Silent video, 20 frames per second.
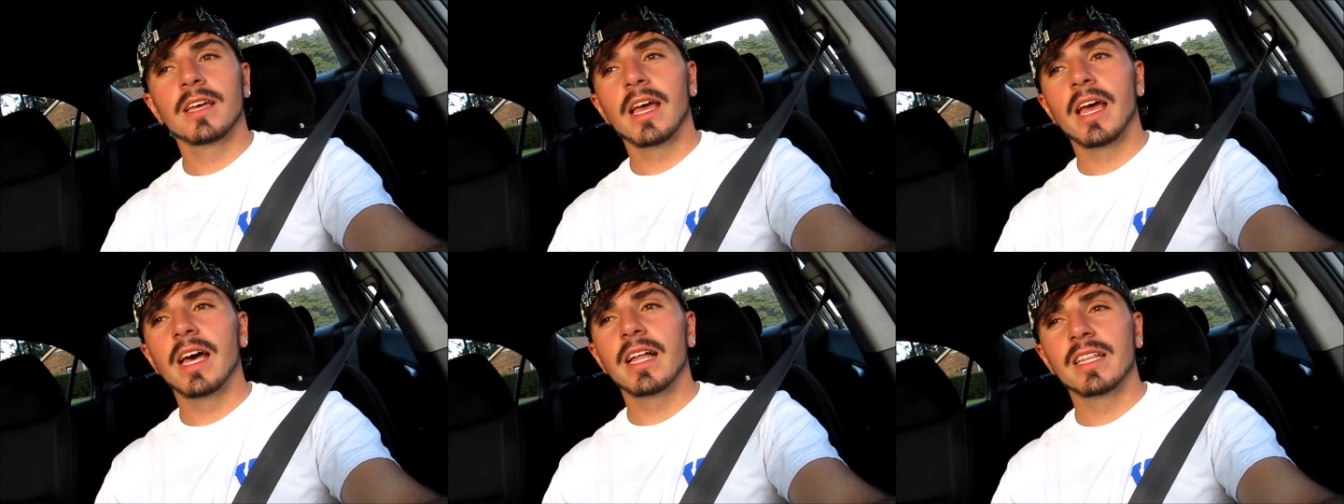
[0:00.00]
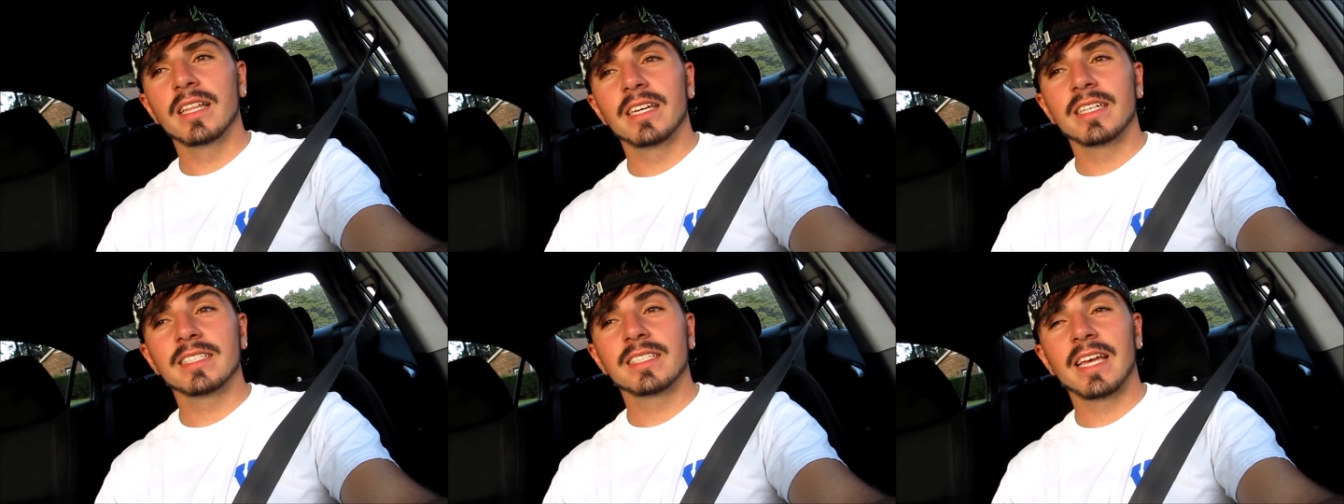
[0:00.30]

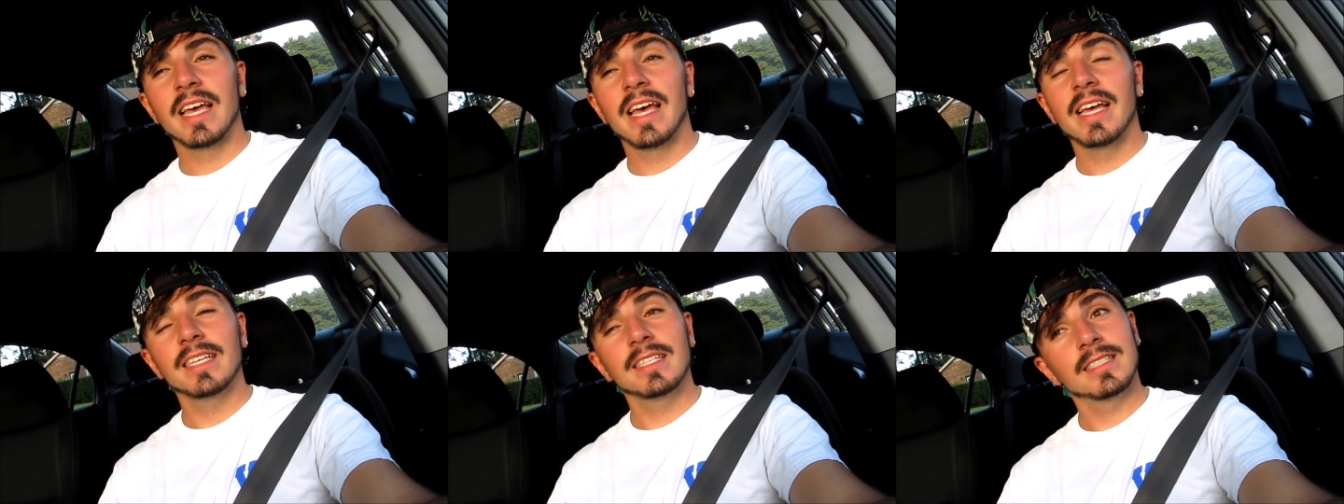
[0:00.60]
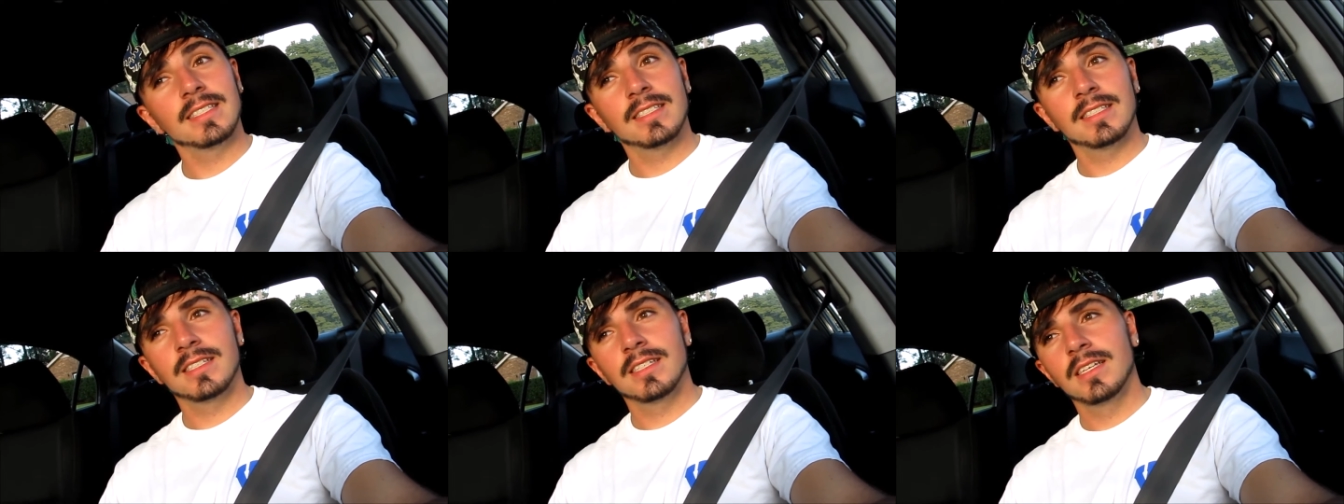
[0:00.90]

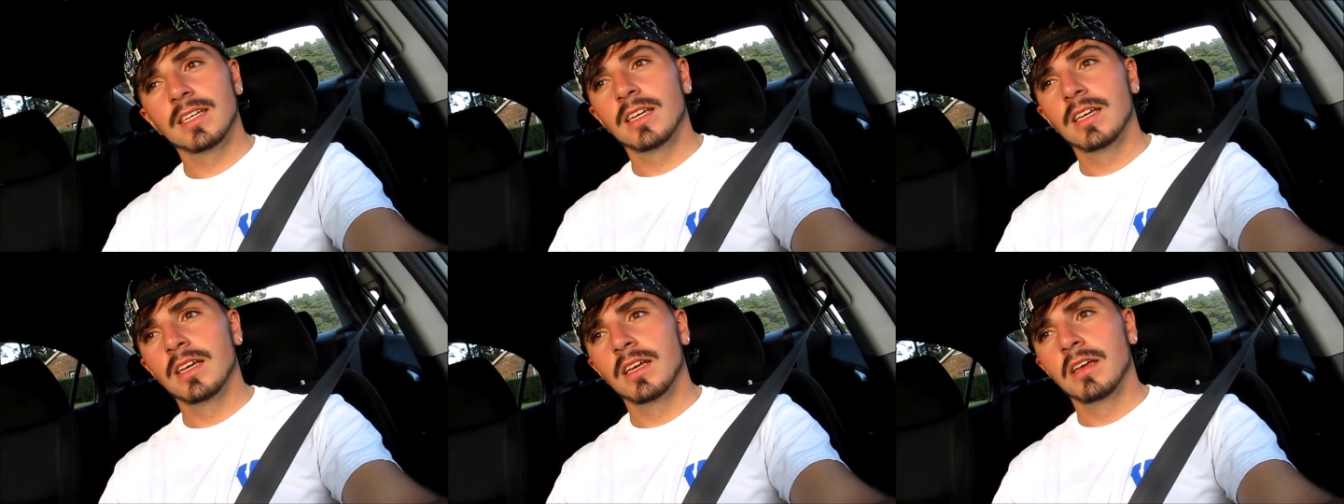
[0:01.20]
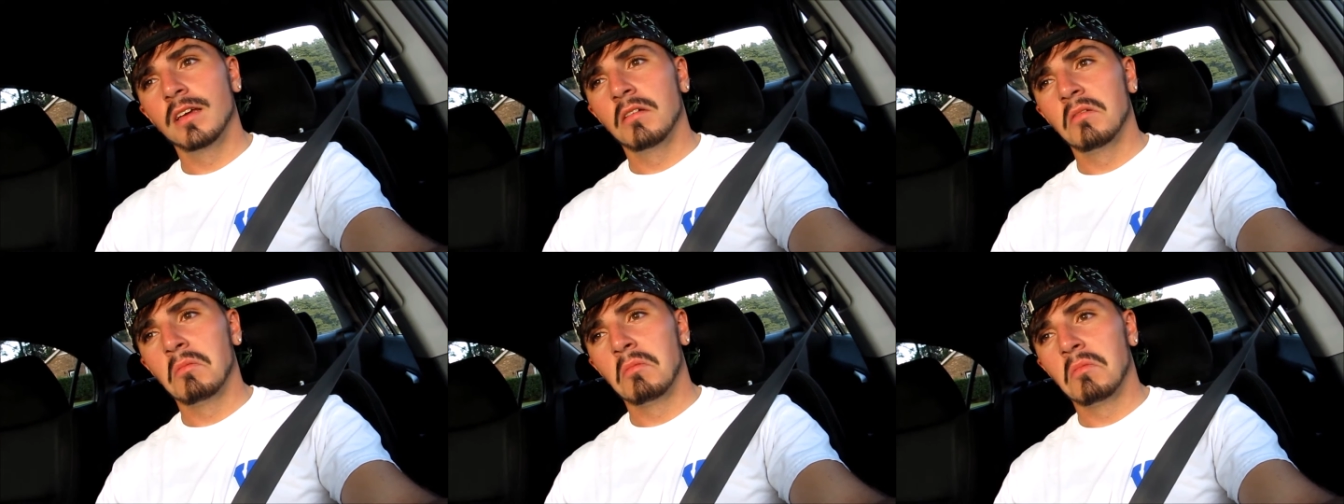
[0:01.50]
LXS.
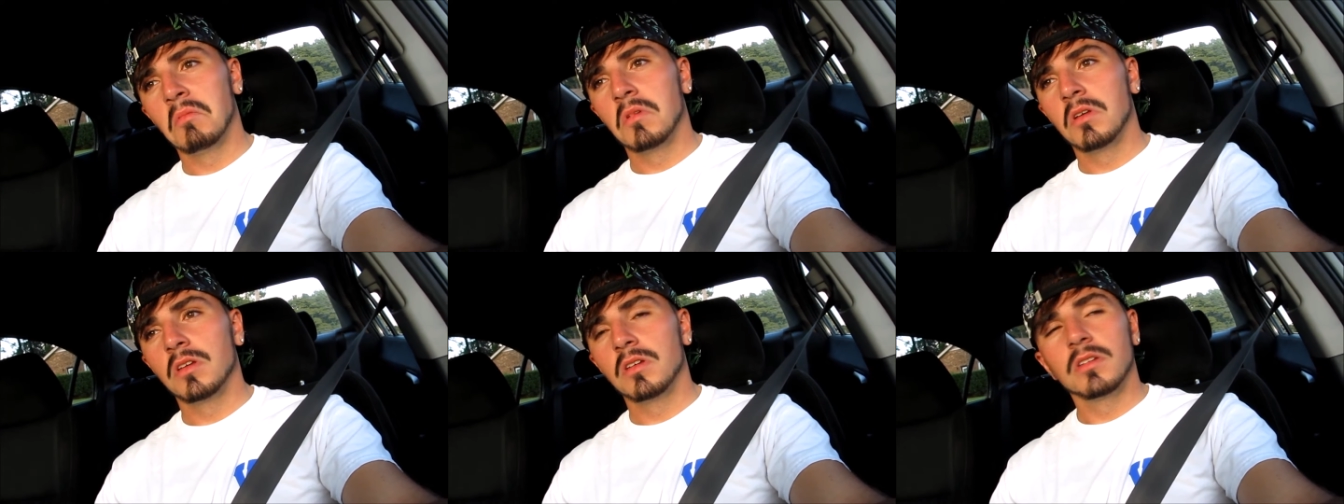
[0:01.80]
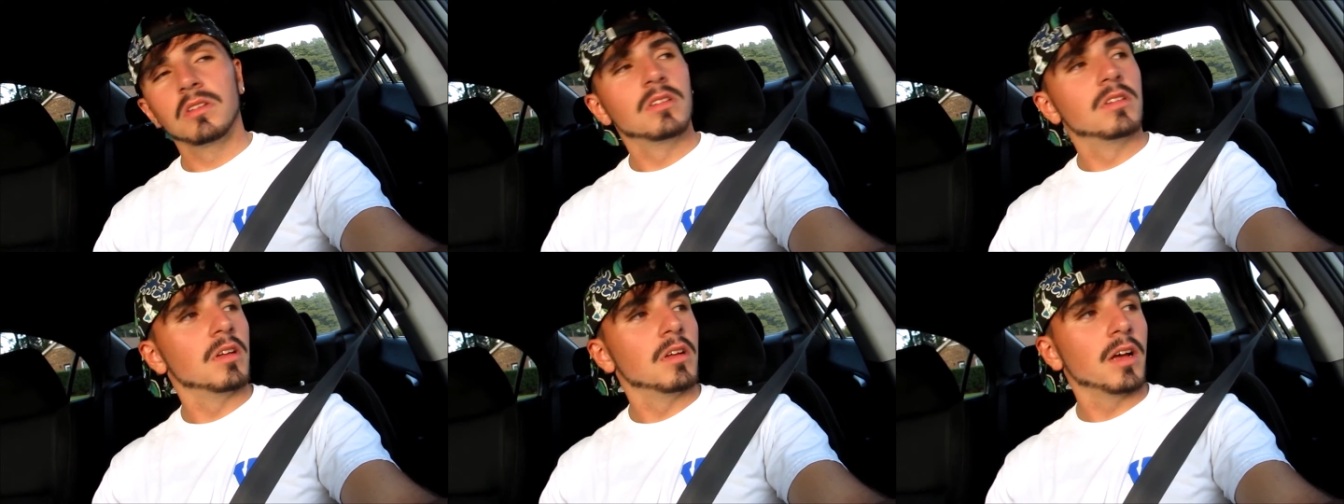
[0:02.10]

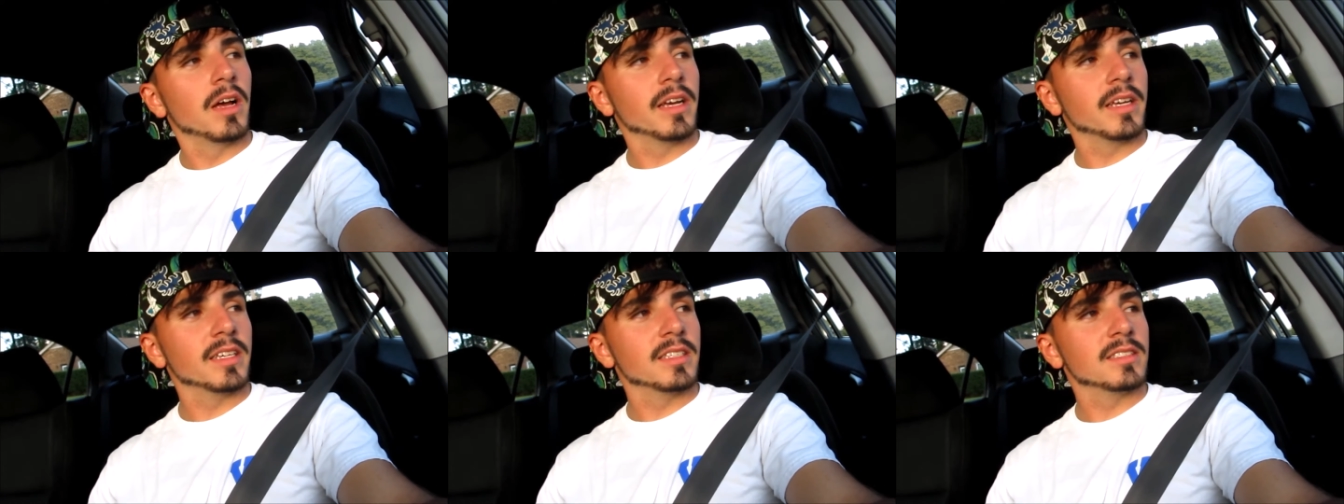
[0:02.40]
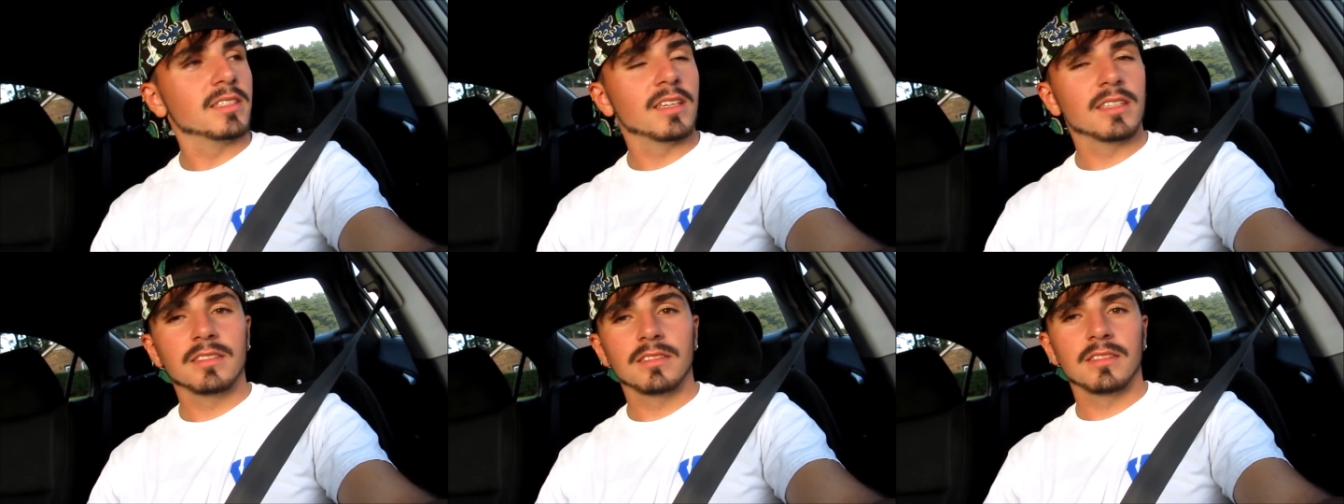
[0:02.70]
I
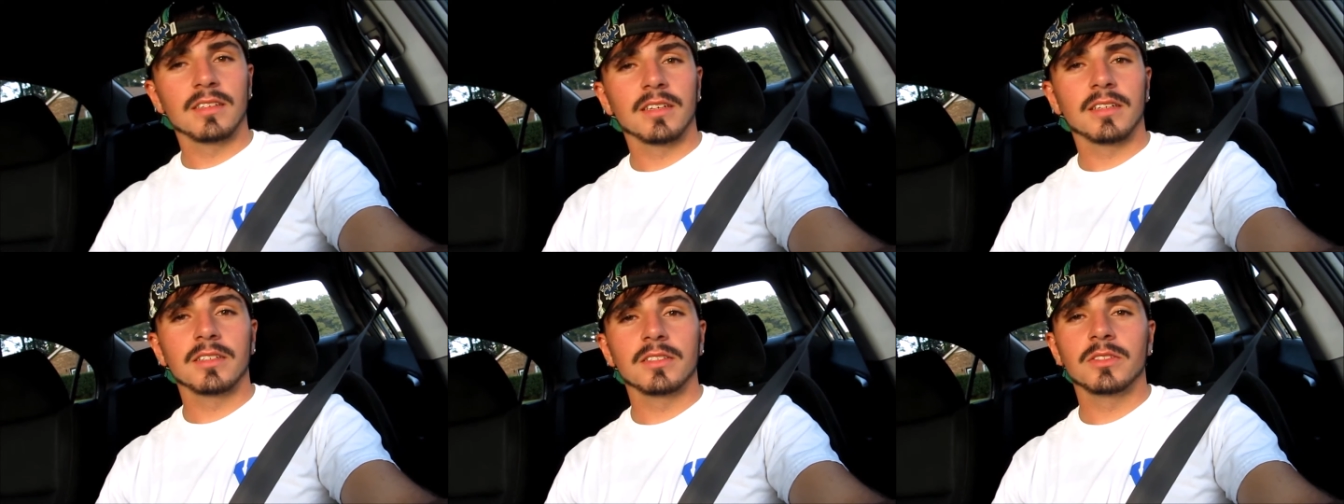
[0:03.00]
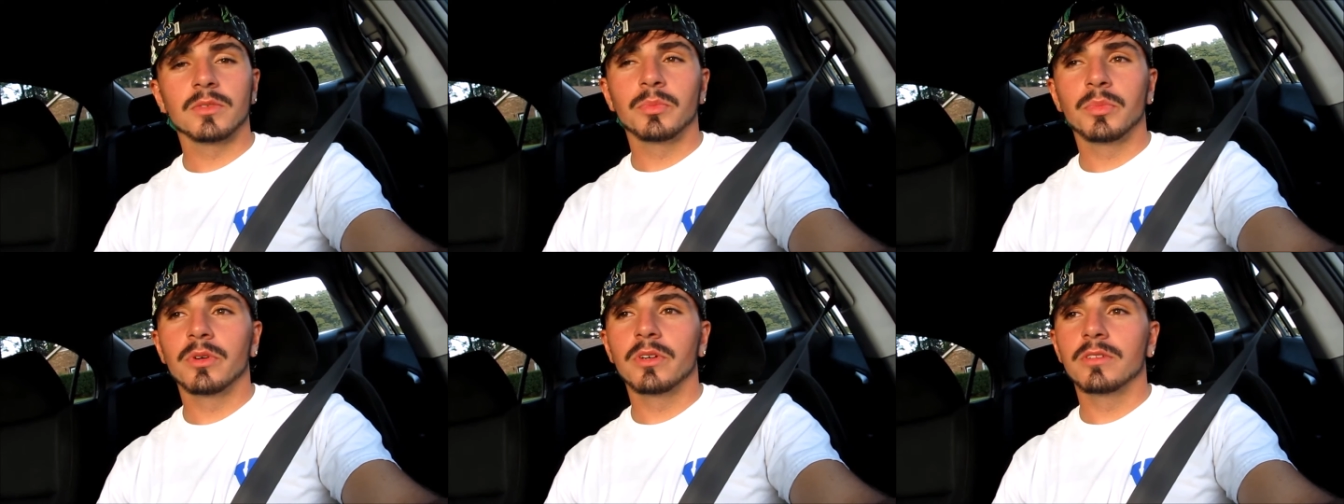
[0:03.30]
guess that's like a
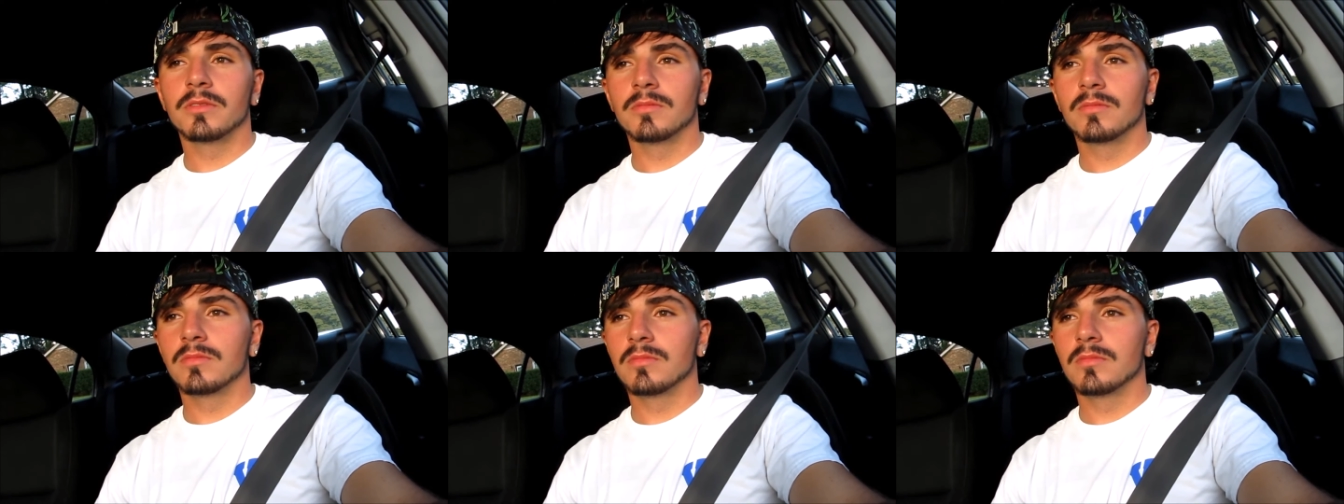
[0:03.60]
sport